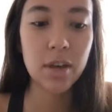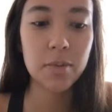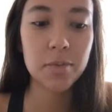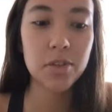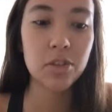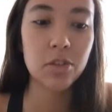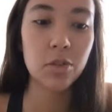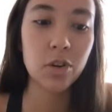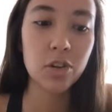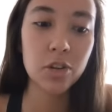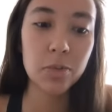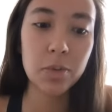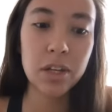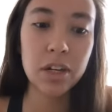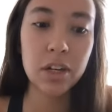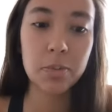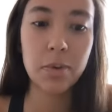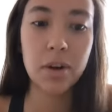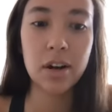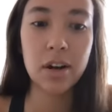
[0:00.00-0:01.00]
So the
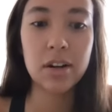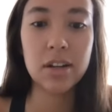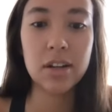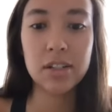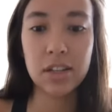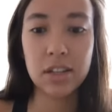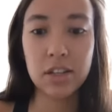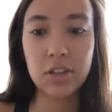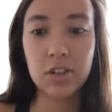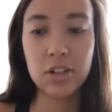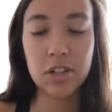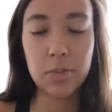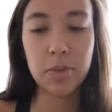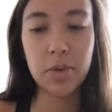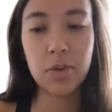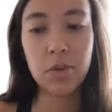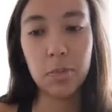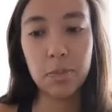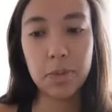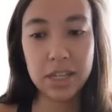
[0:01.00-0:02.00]
orthopedic part is like your
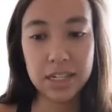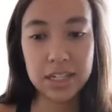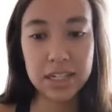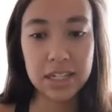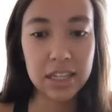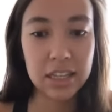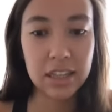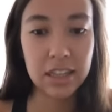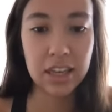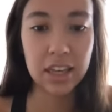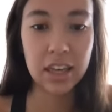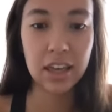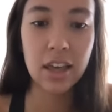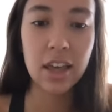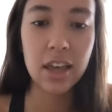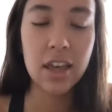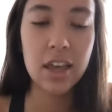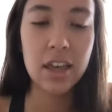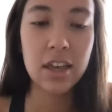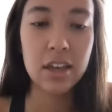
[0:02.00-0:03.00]
typical PT
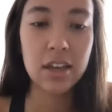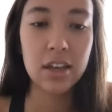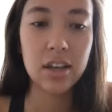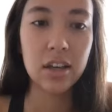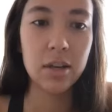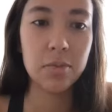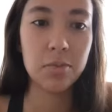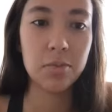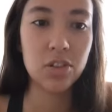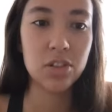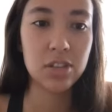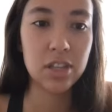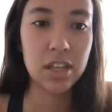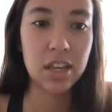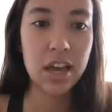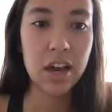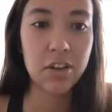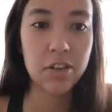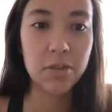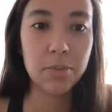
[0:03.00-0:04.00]
thing, just
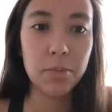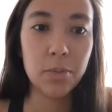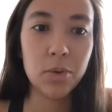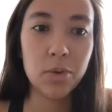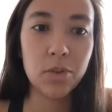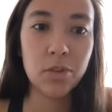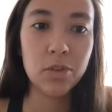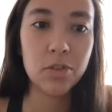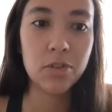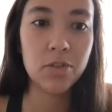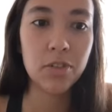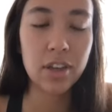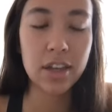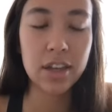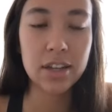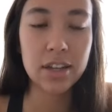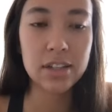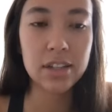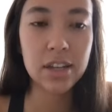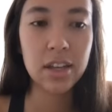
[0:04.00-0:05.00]
seeing how you move
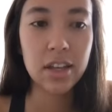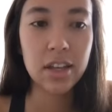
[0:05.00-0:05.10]
and